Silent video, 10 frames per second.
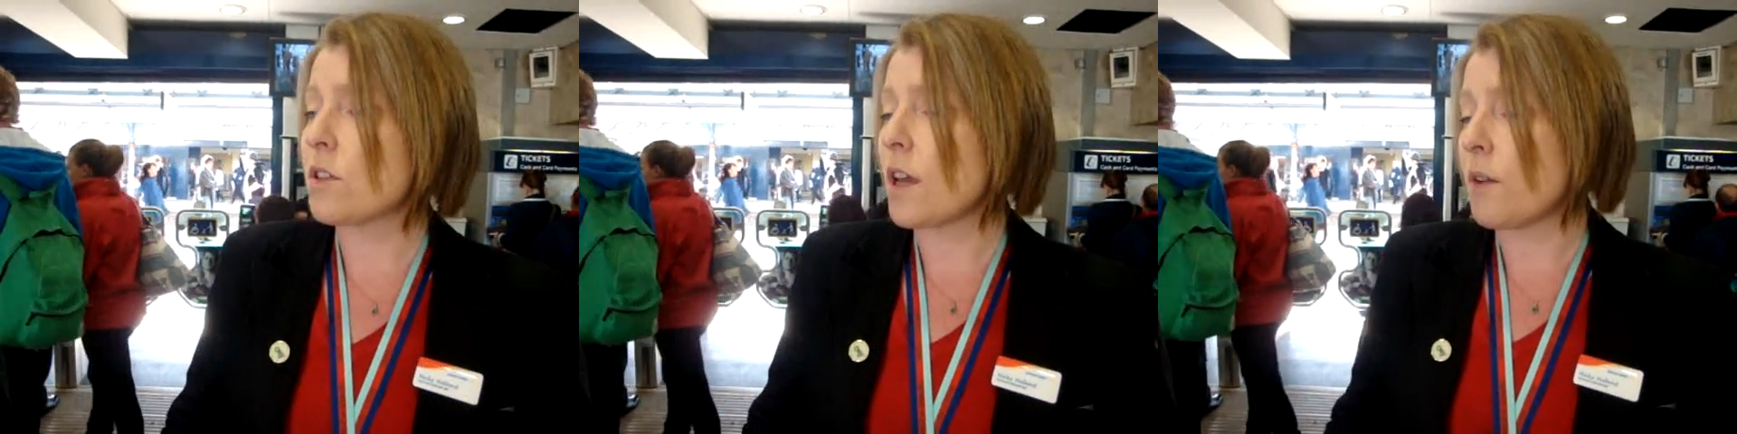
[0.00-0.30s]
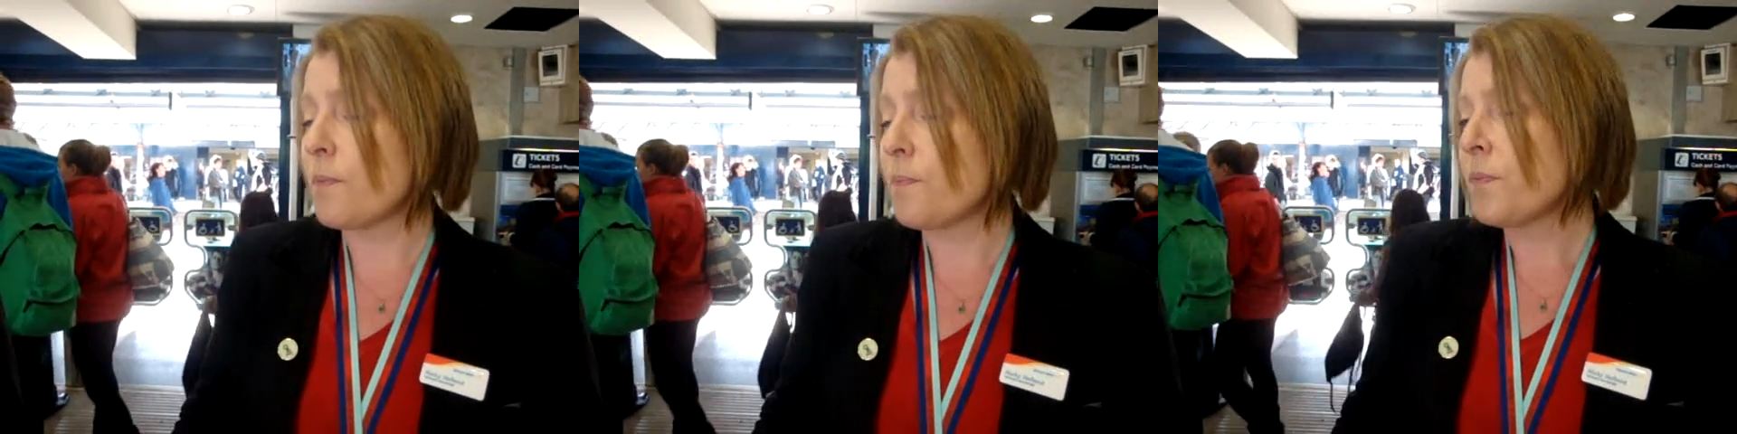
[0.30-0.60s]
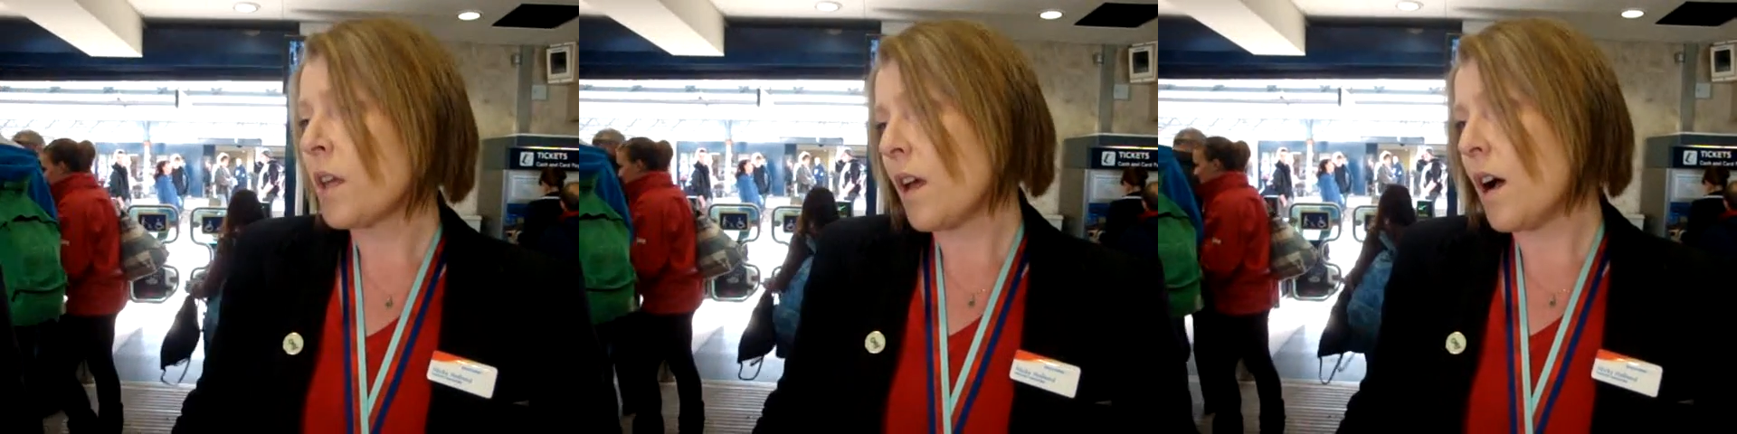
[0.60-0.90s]
so
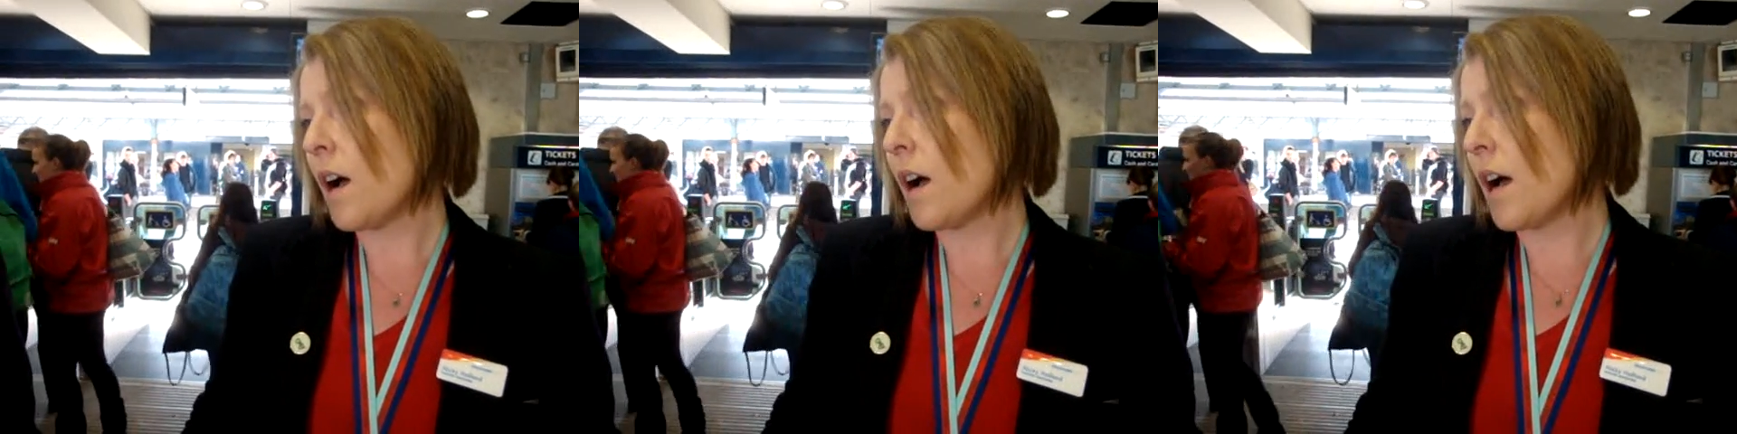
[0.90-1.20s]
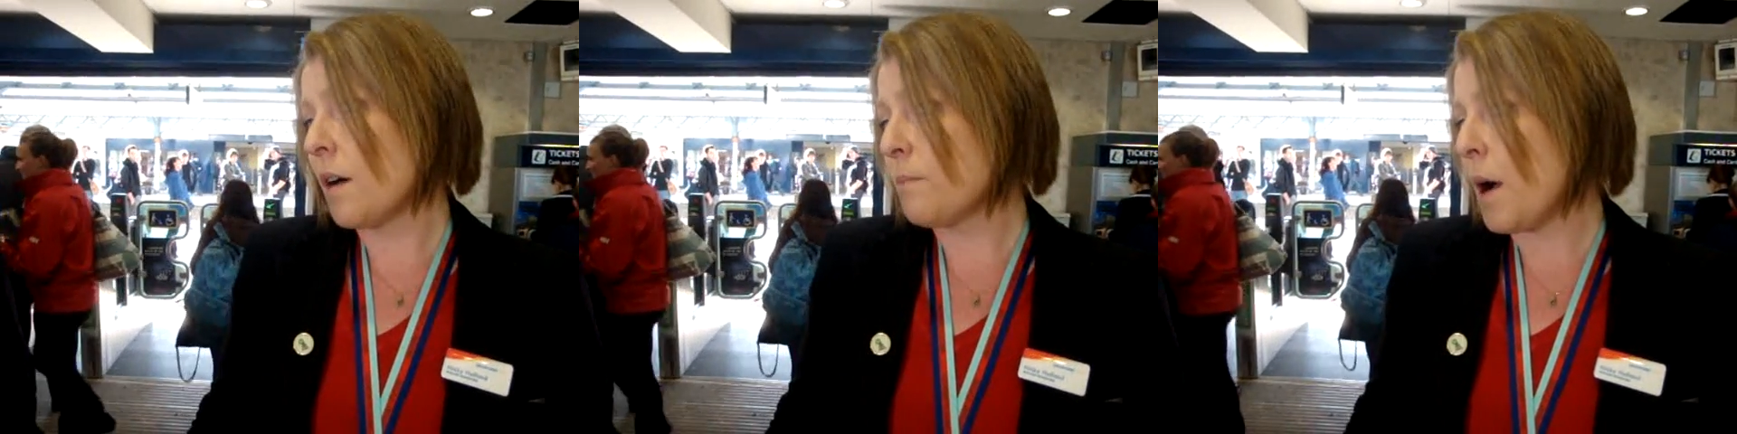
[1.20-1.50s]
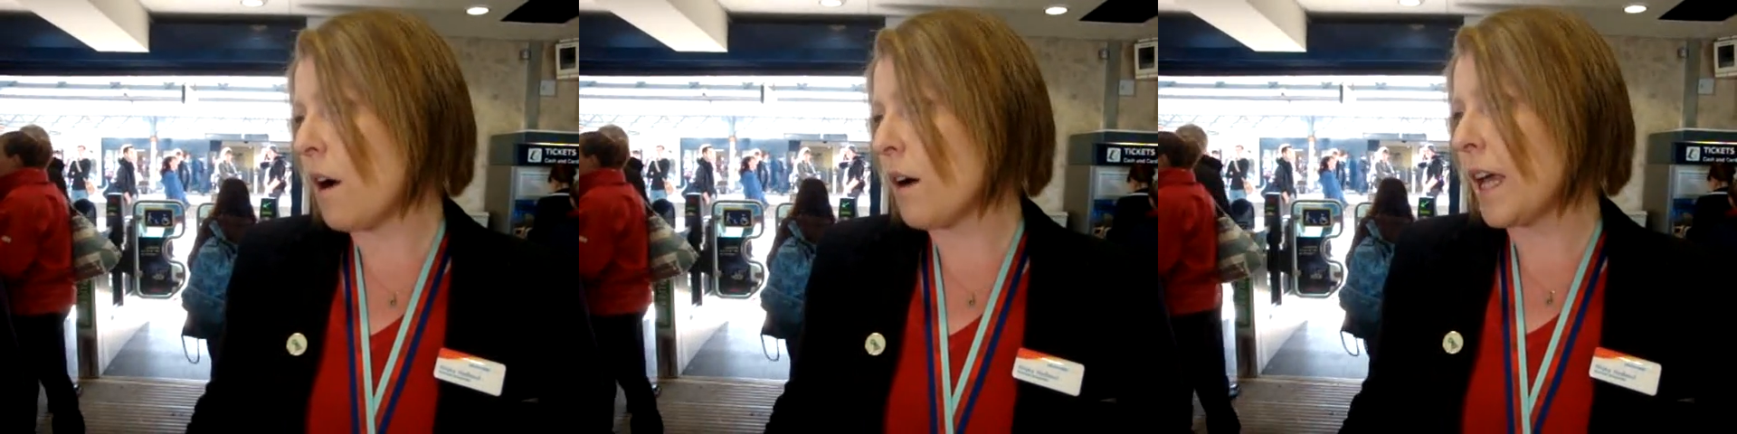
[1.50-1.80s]

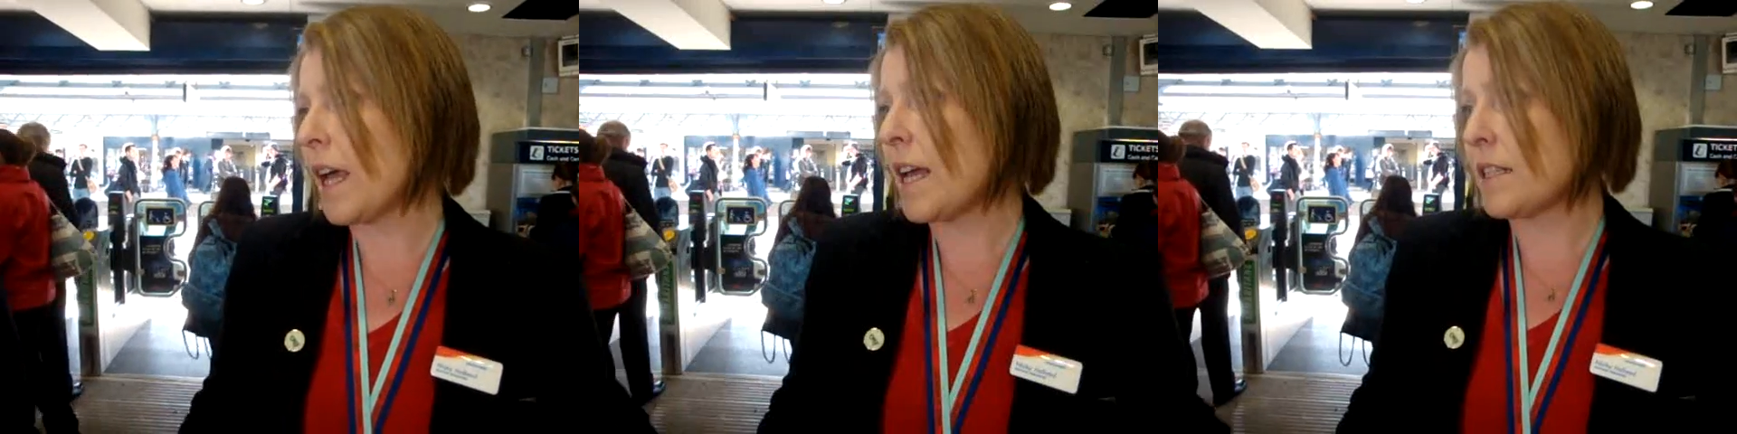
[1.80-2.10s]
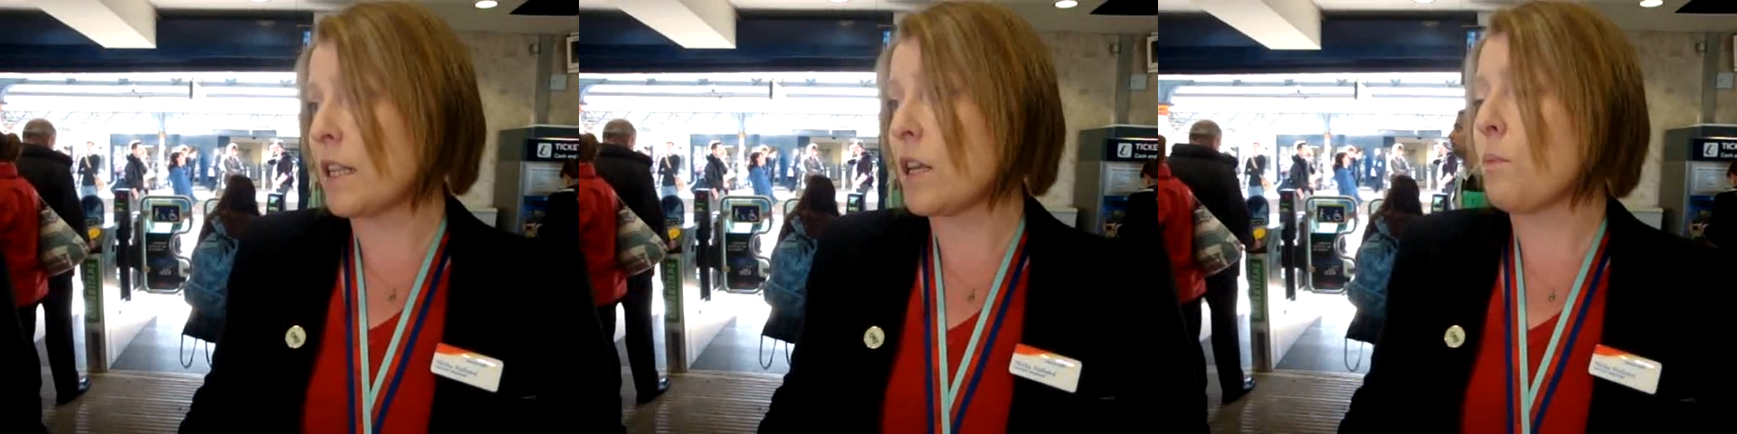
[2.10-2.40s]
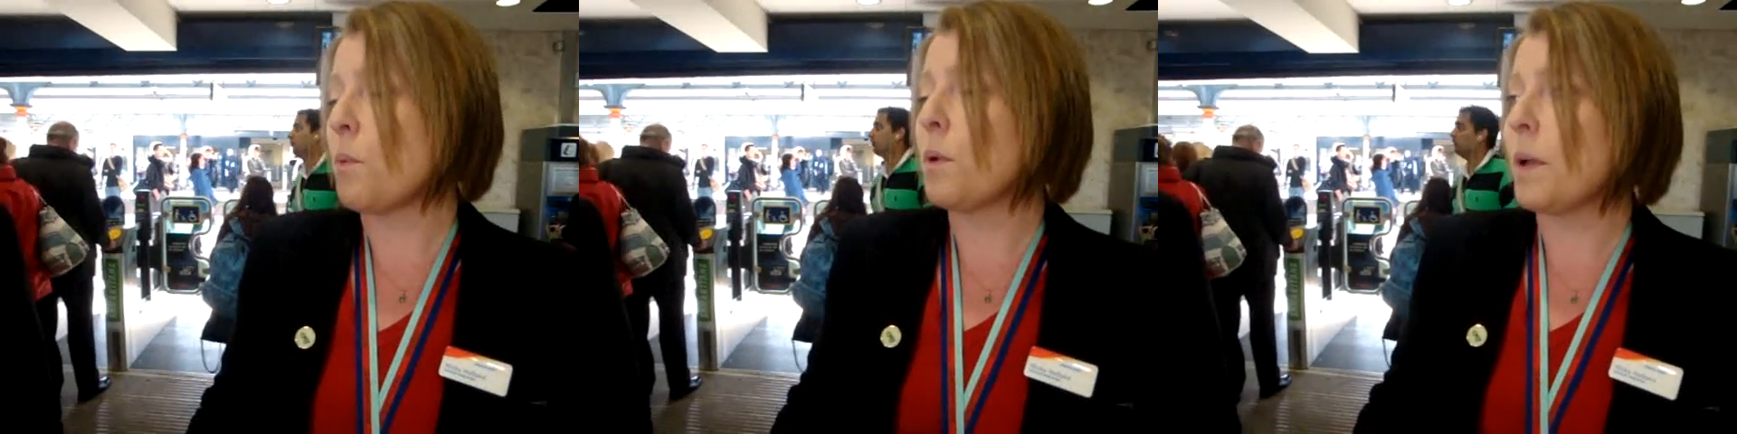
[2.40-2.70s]
parking isn't a
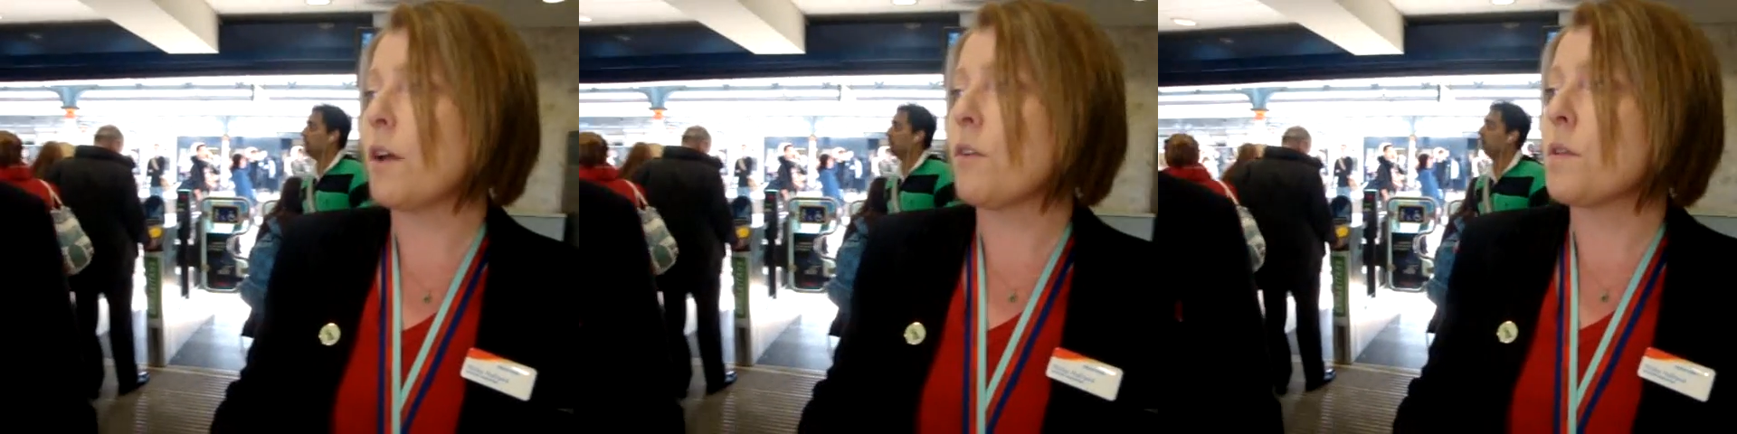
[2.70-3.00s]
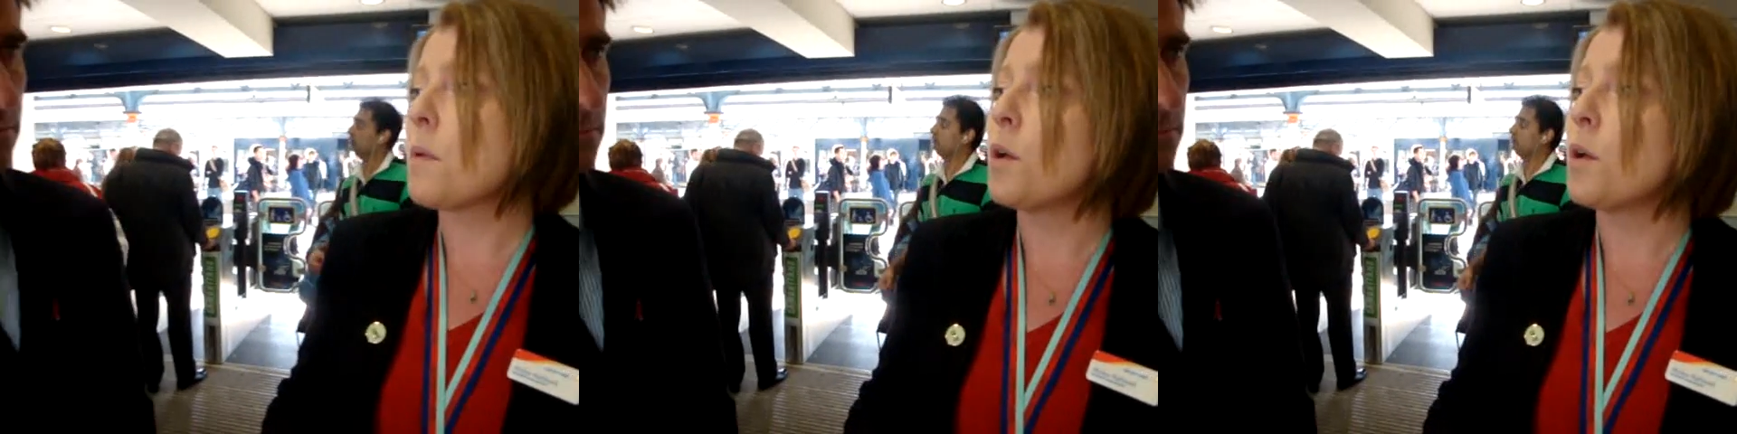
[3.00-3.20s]
problem here at the